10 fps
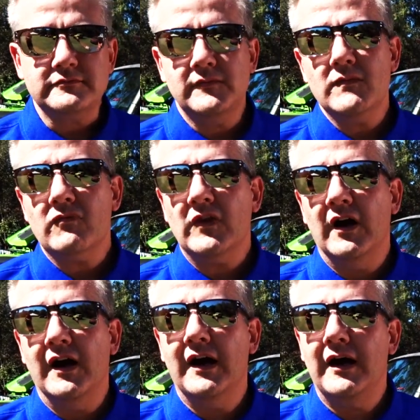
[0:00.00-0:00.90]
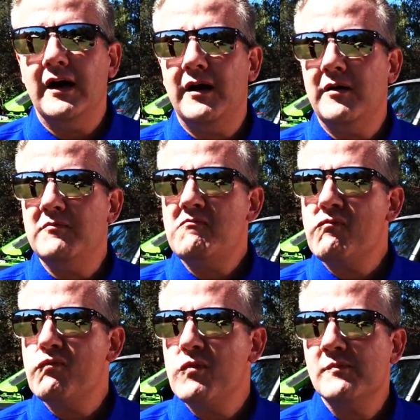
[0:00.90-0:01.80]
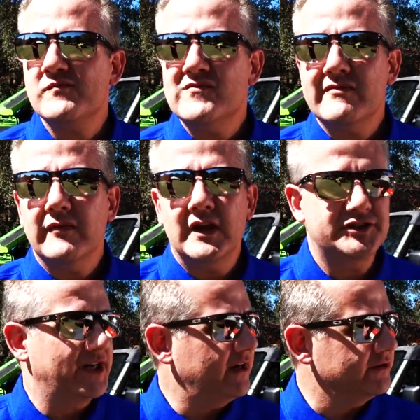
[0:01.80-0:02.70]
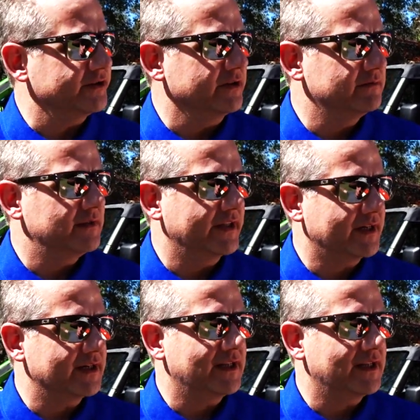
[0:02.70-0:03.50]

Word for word: to? Um, a Challenger. I think